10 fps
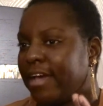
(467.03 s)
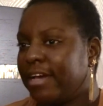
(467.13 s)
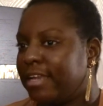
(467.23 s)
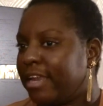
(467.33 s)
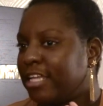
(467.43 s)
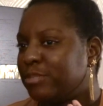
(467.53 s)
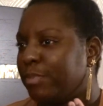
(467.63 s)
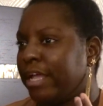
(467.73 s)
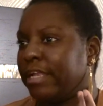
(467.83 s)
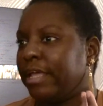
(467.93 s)
couldn't
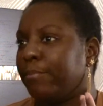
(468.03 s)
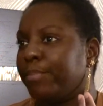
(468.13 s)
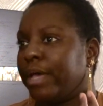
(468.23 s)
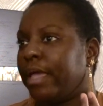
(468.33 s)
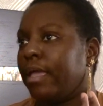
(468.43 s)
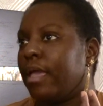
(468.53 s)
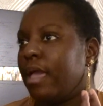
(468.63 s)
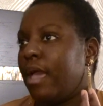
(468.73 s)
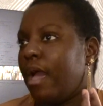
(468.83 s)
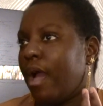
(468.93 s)
explain it, but
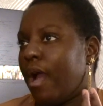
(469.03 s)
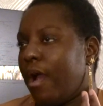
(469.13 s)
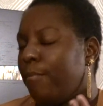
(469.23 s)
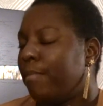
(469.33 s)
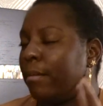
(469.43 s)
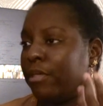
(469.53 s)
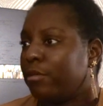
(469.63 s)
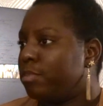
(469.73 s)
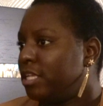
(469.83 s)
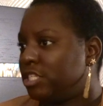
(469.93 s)
my
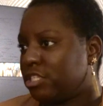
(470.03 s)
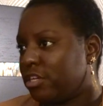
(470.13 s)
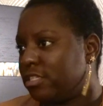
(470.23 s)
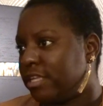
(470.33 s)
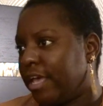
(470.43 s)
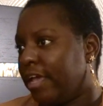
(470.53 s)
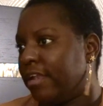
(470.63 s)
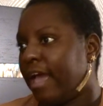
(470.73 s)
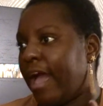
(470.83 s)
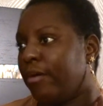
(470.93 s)
mother bleaches her skin.
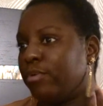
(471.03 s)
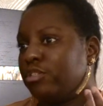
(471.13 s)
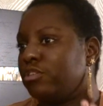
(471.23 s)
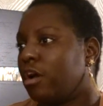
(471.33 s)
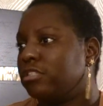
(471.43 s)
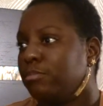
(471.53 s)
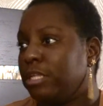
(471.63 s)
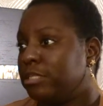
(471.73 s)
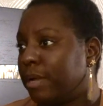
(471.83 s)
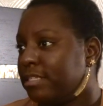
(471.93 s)
I was taught to
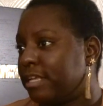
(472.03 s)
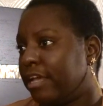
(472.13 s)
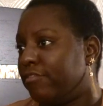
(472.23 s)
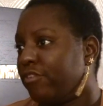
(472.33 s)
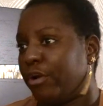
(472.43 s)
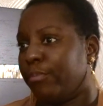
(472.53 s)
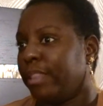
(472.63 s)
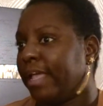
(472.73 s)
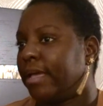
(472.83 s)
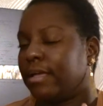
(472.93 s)
bleach my skin from
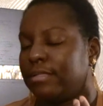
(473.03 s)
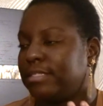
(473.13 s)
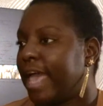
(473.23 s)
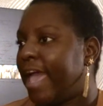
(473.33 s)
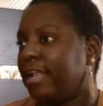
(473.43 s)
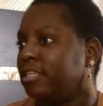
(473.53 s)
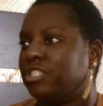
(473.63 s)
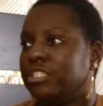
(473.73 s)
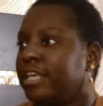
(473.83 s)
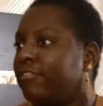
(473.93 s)
like 10,
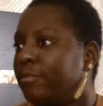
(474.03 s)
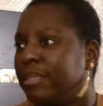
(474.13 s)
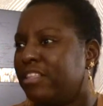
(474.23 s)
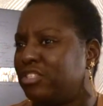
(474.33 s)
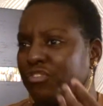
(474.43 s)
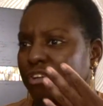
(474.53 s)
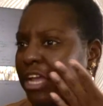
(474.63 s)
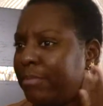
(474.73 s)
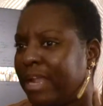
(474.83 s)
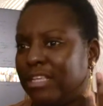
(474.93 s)
just giving me this
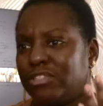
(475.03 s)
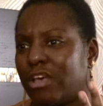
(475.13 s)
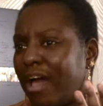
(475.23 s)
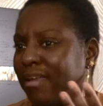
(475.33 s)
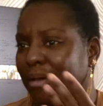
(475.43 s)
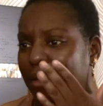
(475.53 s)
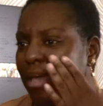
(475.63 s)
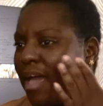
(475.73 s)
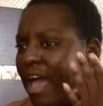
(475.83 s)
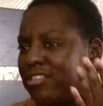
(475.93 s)
cream, and I saw it, and
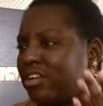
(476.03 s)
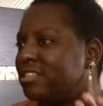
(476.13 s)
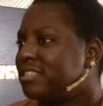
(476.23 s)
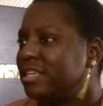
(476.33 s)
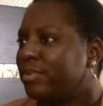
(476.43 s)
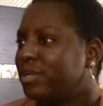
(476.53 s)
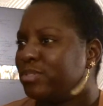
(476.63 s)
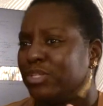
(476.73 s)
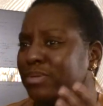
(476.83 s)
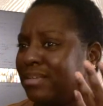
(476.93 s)
I started to see what it
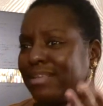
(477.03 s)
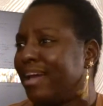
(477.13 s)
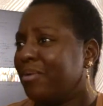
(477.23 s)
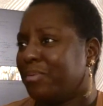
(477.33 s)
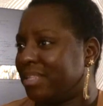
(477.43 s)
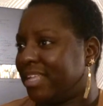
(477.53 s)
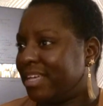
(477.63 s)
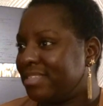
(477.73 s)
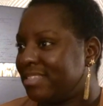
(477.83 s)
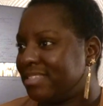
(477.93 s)
was doing. I was like, I don't want
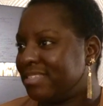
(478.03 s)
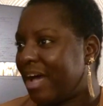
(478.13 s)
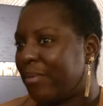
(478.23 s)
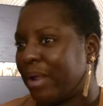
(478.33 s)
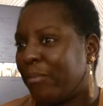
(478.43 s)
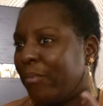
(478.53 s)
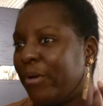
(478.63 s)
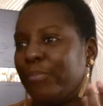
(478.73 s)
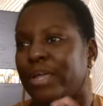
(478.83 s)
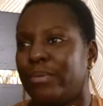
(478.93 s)
this. It's not what I
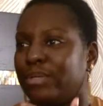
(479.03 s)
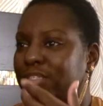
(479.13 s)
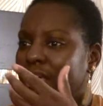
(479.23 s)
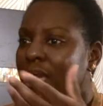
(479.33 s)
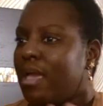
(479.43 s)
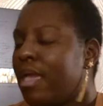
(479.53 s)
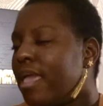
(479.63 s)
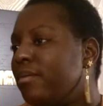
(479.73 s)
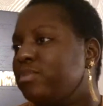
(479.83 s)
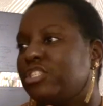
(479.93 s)
want. But it was
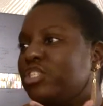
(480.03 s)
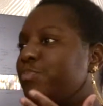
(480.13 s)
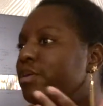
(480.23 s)
just